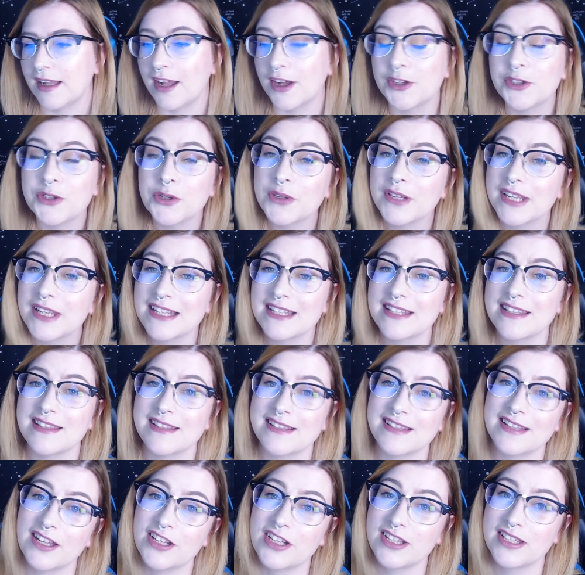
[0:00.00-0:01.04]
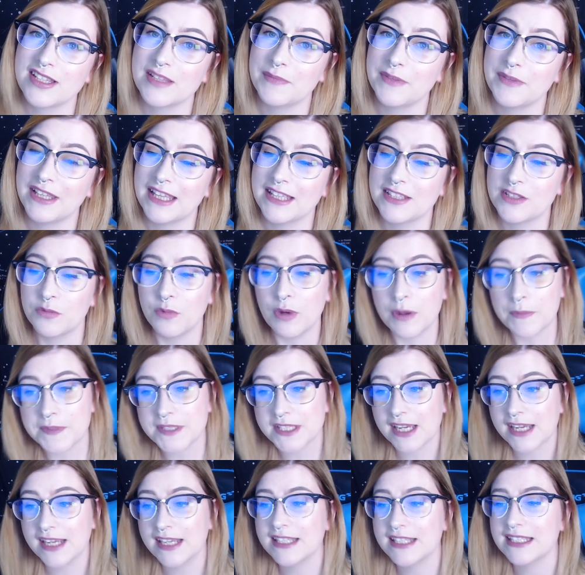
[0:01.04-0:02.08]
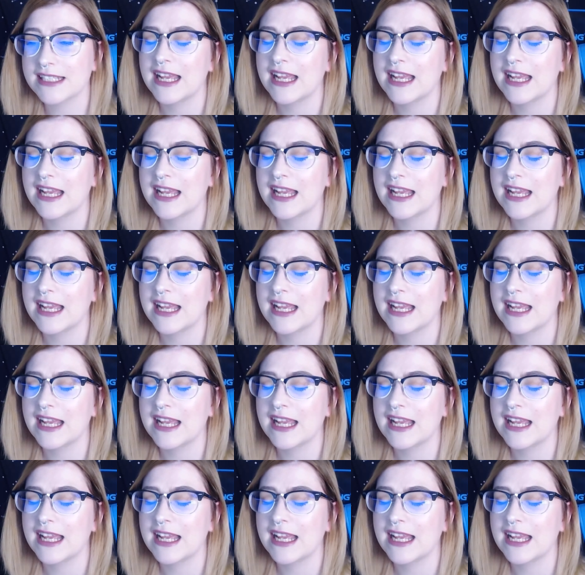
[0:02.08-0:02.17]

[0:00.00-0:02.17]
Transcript: According to the Surgeon Simulator website,